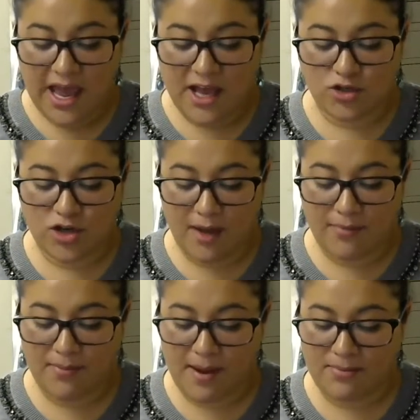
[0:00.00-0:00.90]
and drop
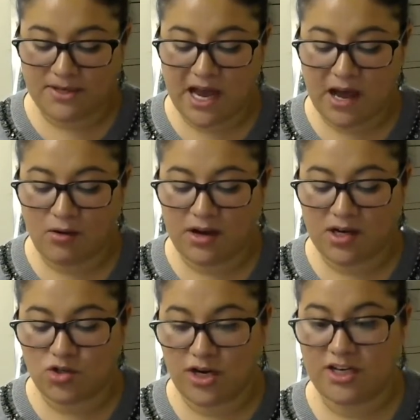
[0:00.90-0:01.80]
the paper towel in a
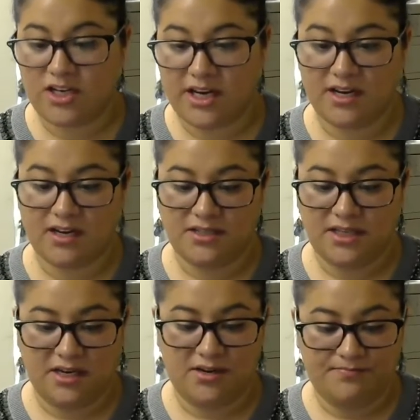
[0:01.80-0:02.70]
trash can
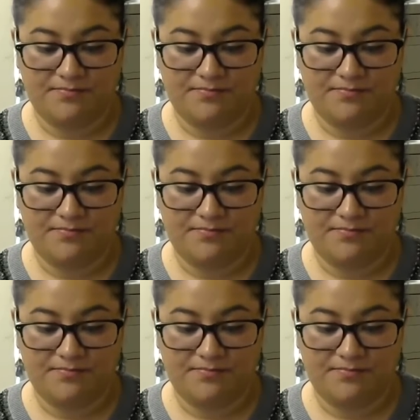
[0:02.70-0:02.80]
container.